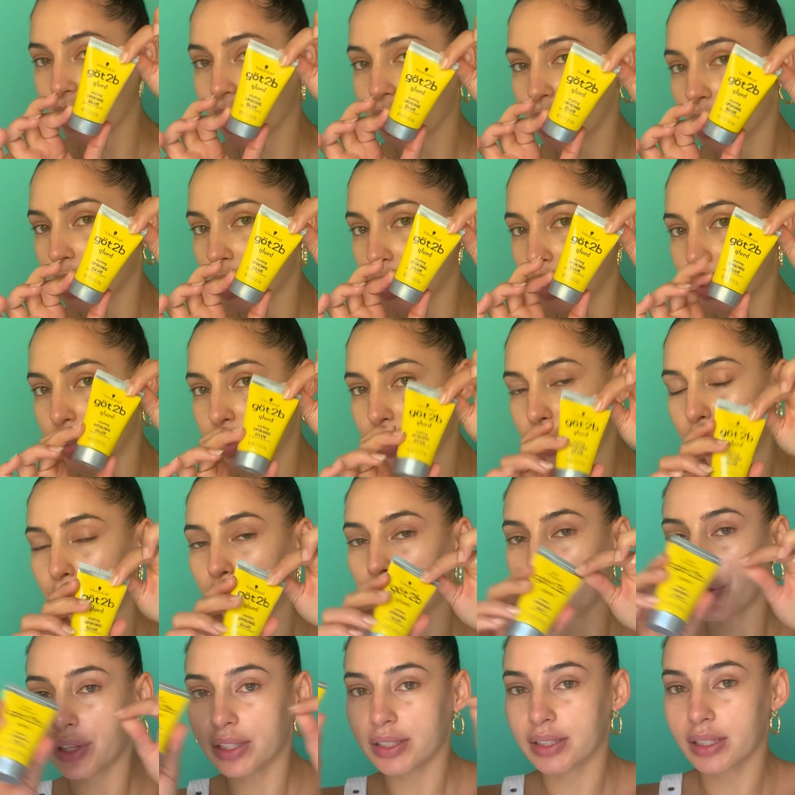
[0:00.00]
Glue.
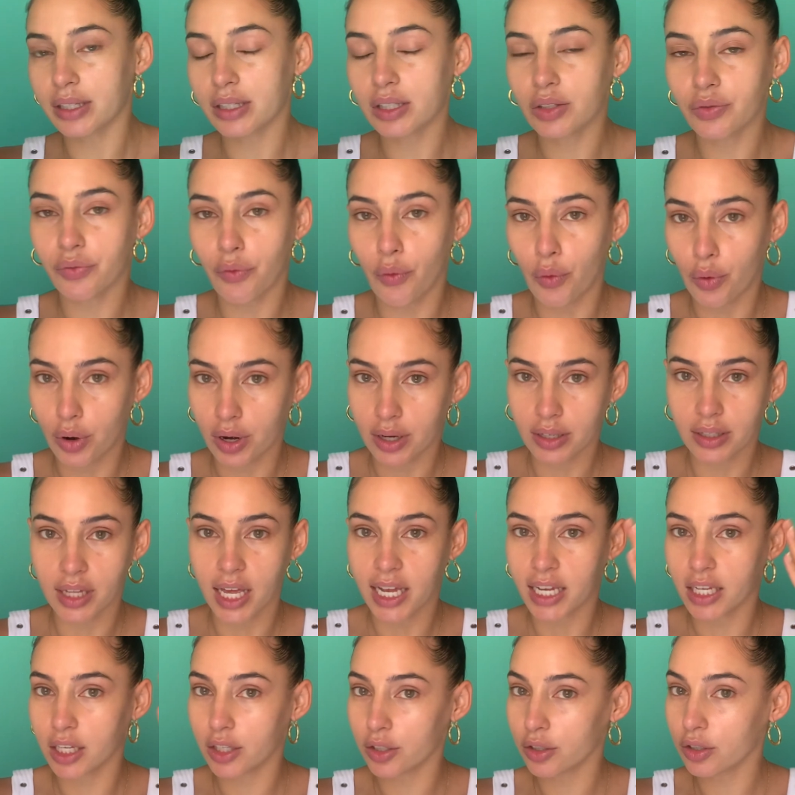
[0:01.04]
This is for like
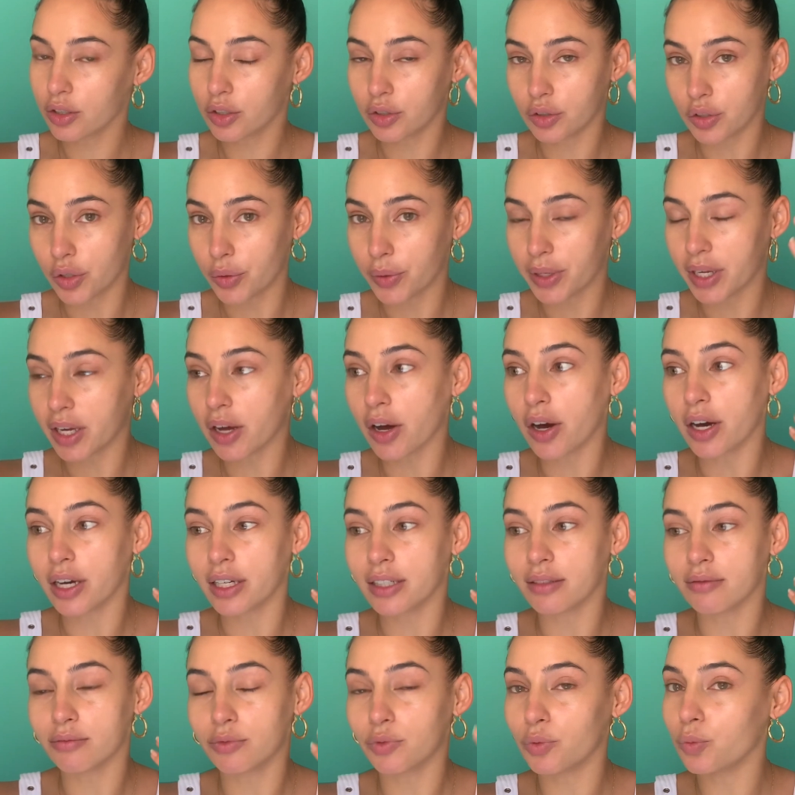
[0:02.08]
gluing
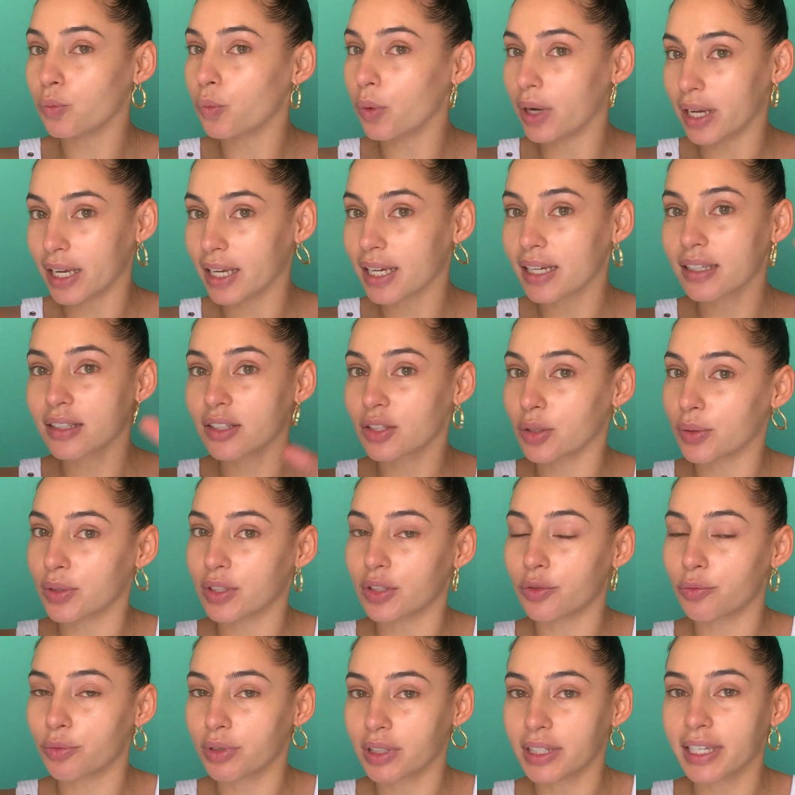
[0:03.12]
on wigs, so it's
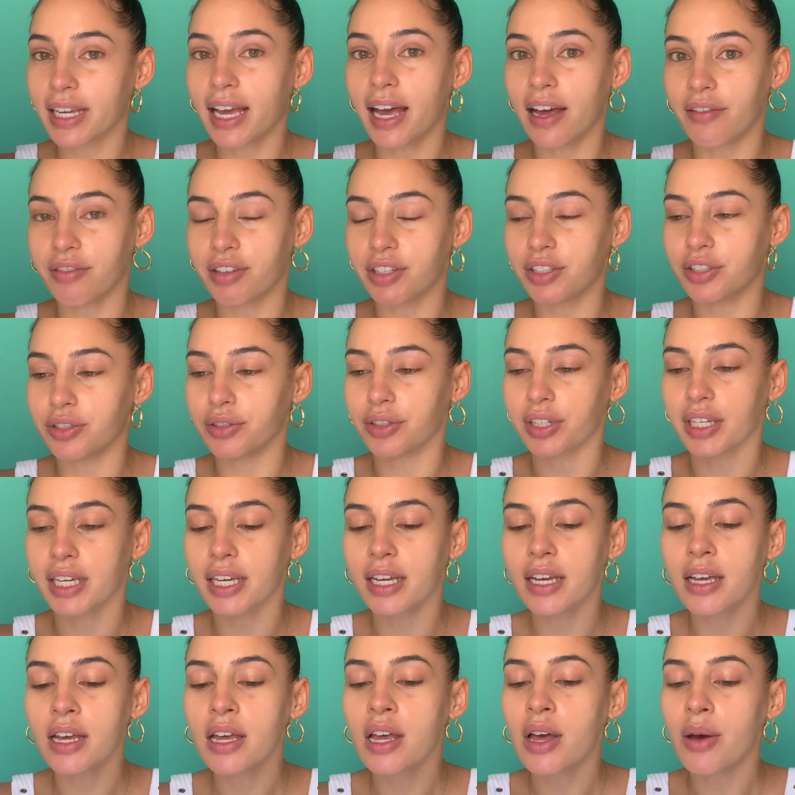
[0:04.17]
really heavy duty.
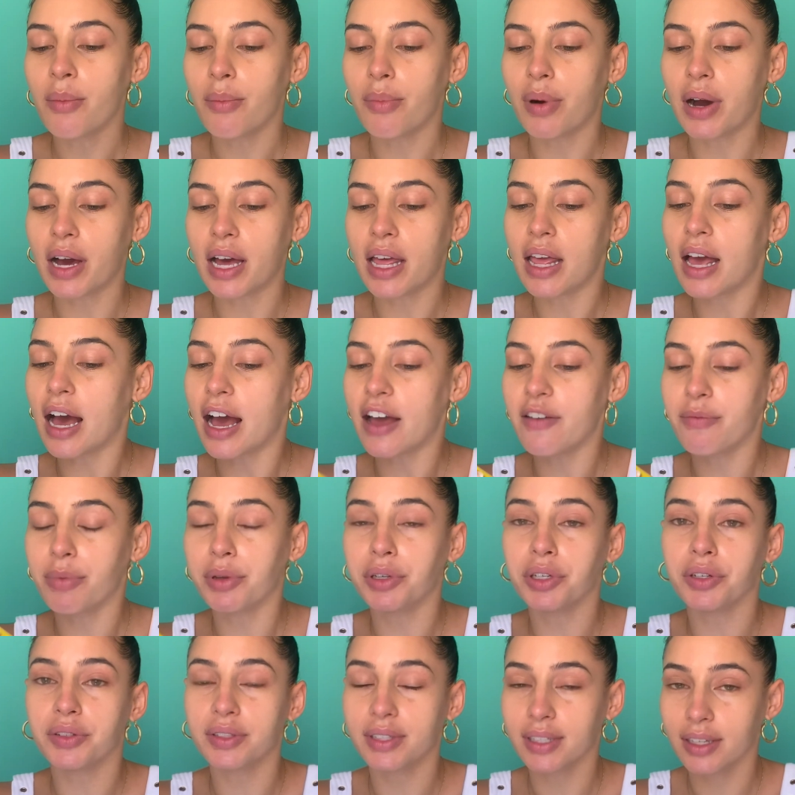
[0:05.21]
But I've been
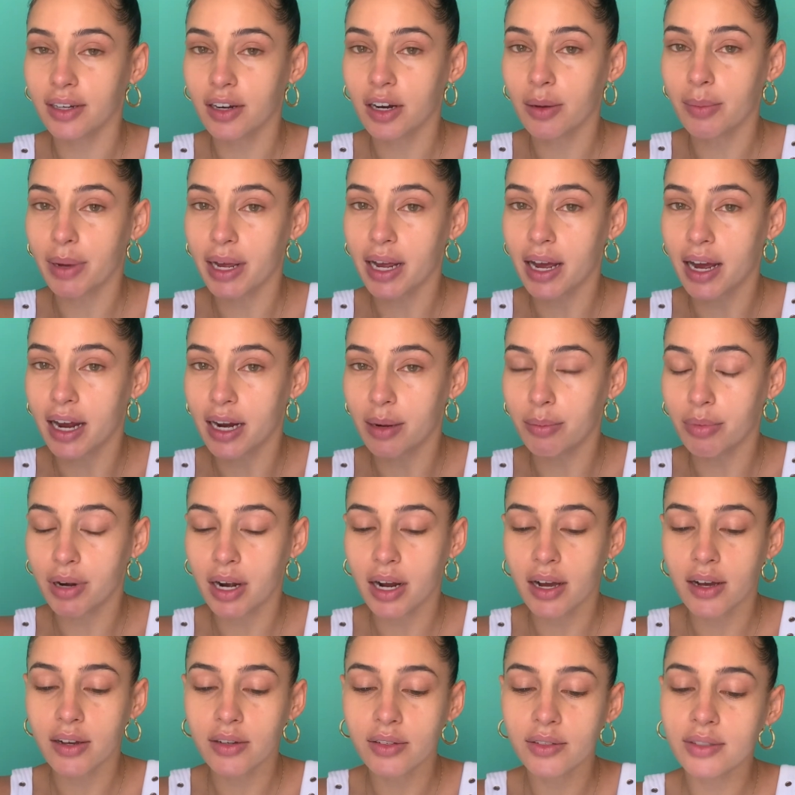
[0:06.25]
using it on my
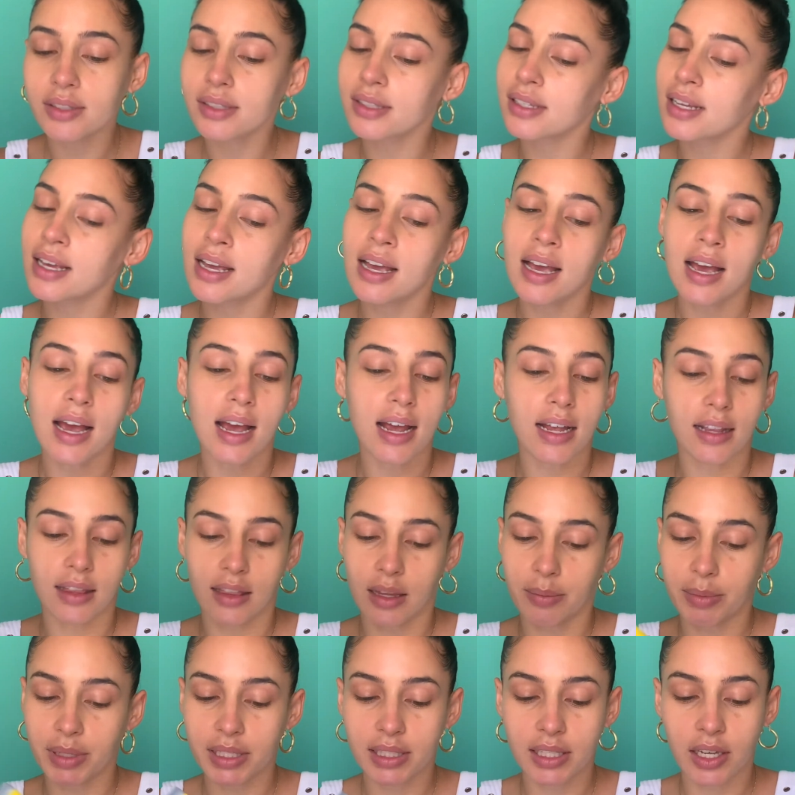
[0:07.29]
eyebrows, and let
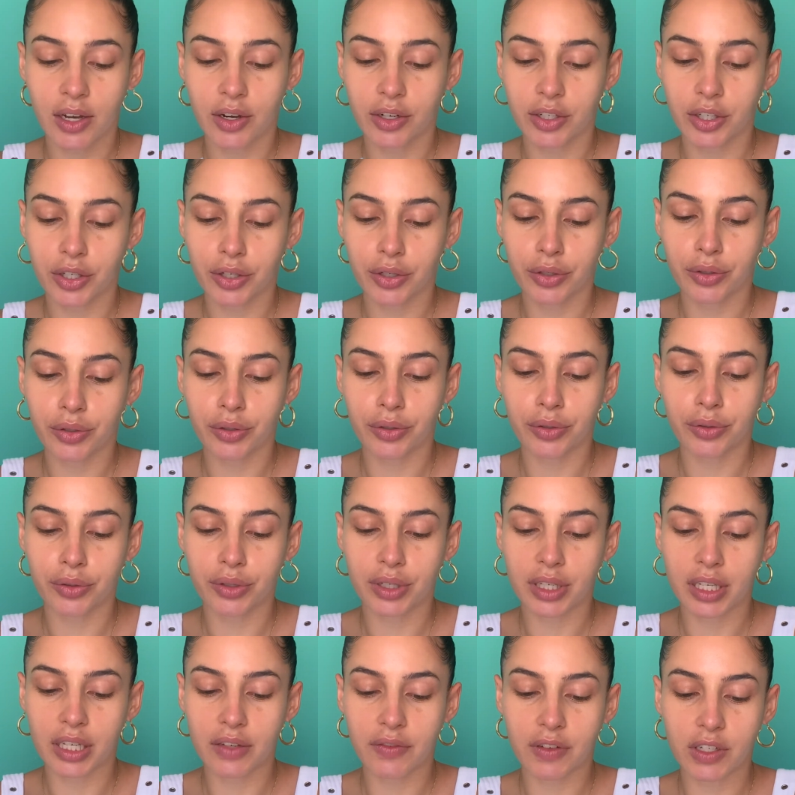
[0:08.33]
me tell you,
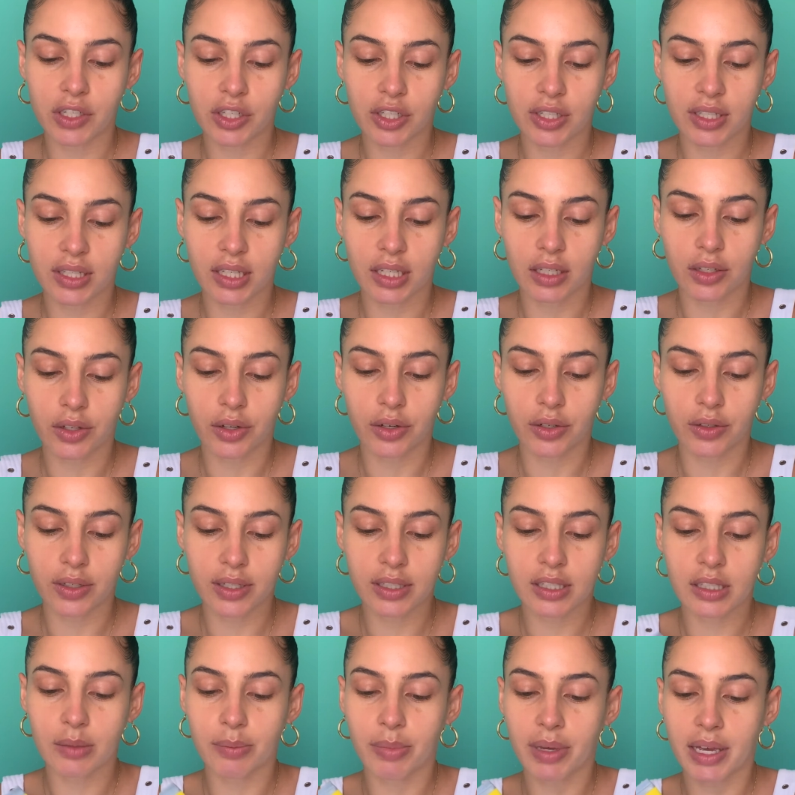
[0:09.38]
even just the
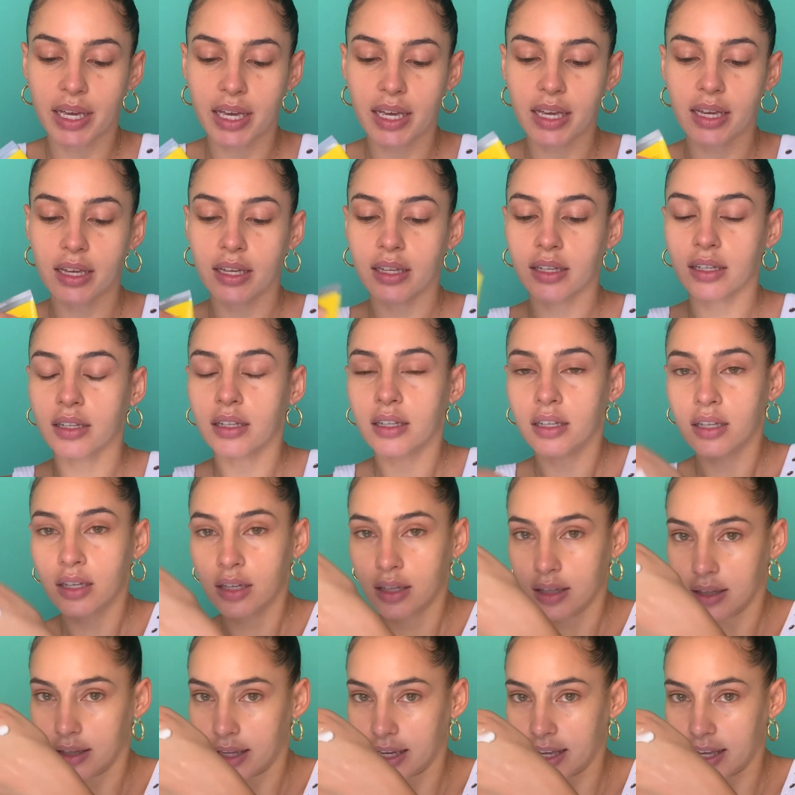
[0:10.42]
littlest bit, like